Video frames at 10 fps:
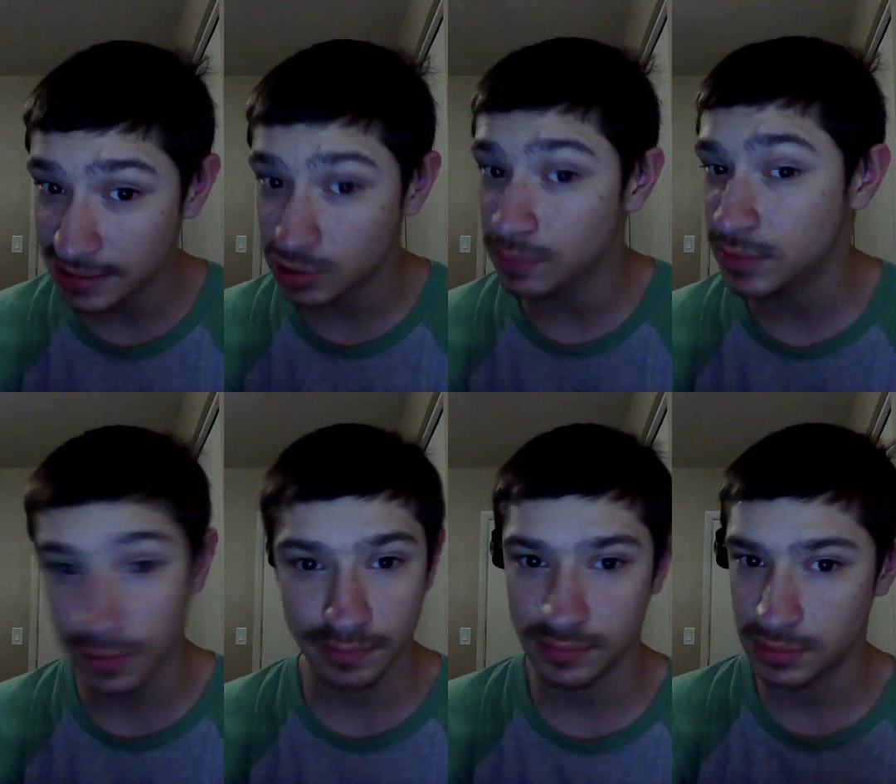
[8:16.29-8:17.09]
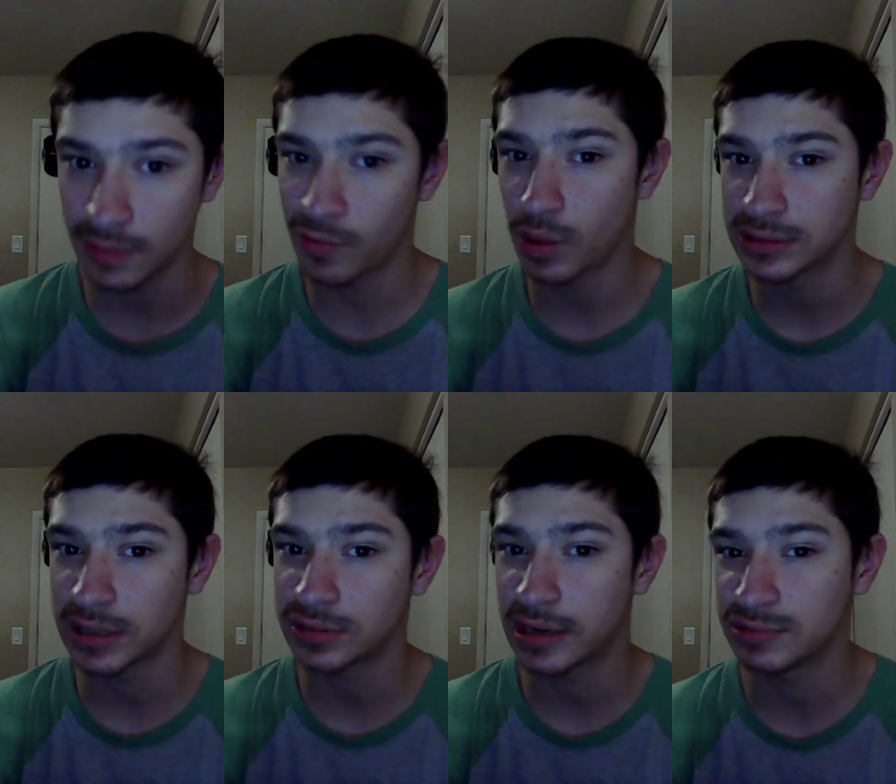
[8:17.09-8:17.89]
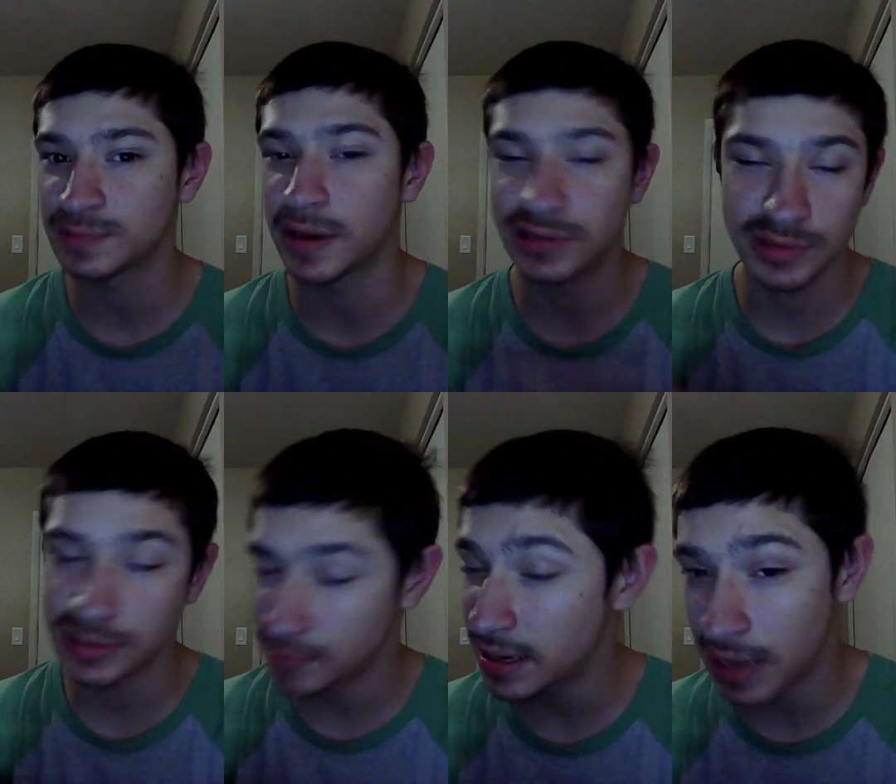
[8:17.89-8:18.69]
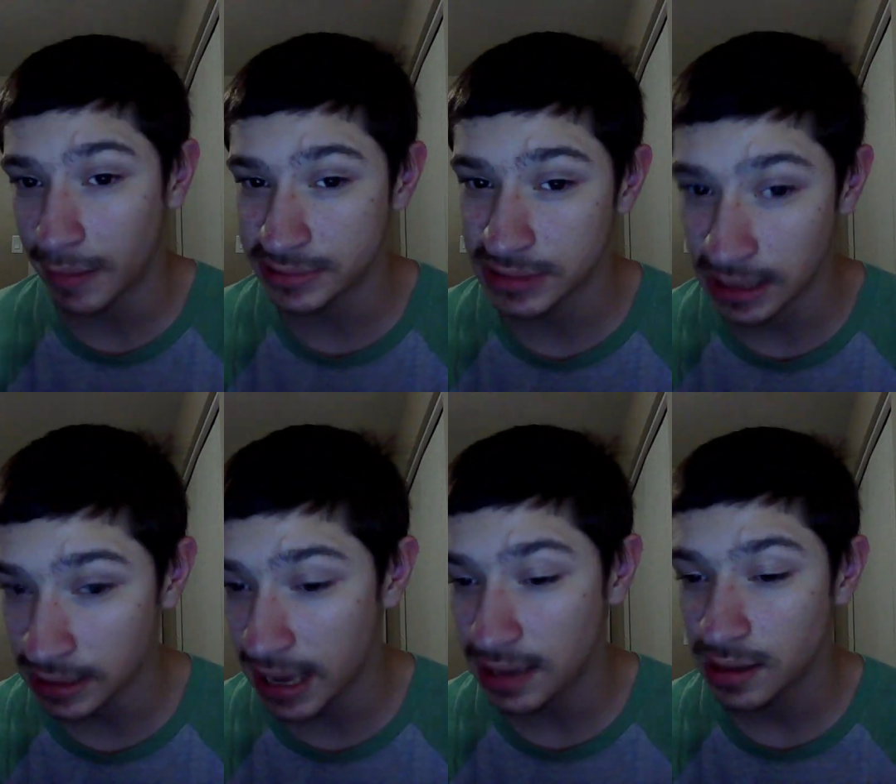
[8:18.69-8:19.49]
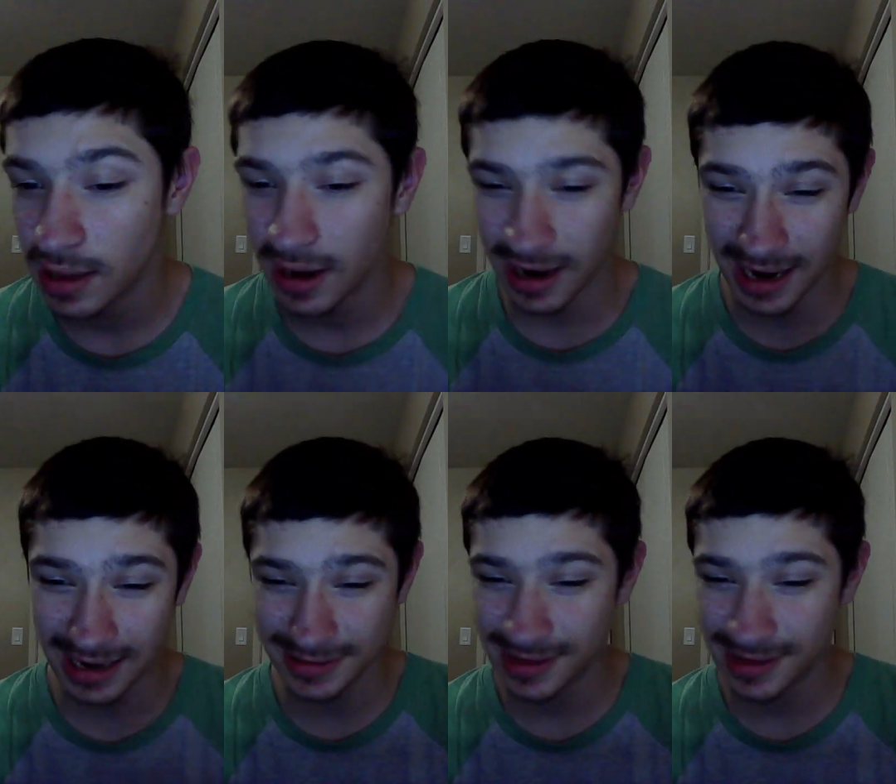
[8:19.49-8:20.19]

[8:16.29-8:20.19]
So, you know, of course, I'll try to respond to as many comments as I can get, as,